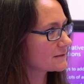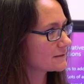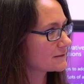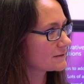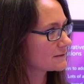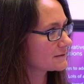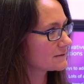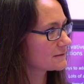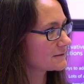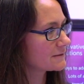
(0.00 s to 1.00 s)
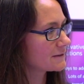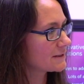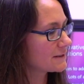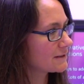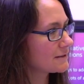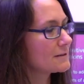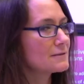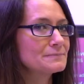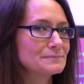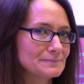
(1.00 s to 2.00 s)

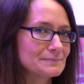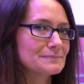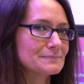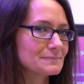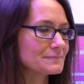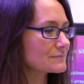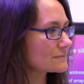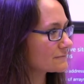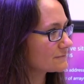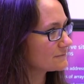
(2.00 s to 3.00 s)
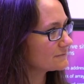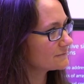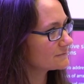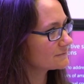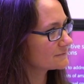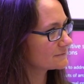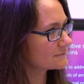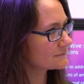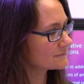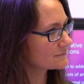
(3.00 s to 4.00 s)

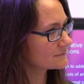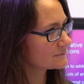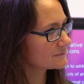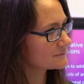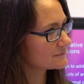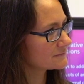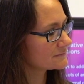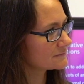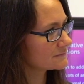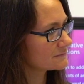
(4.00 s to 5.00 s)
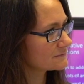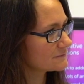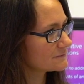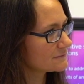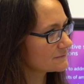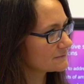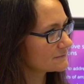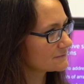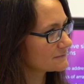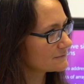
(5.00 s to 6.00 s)

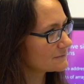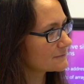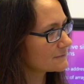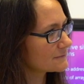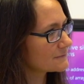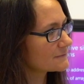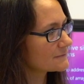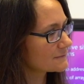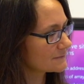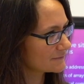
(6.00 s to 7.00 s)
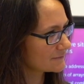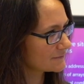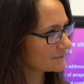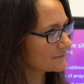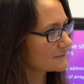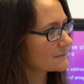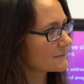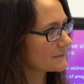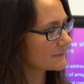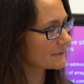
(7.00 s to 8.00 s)
[no speech]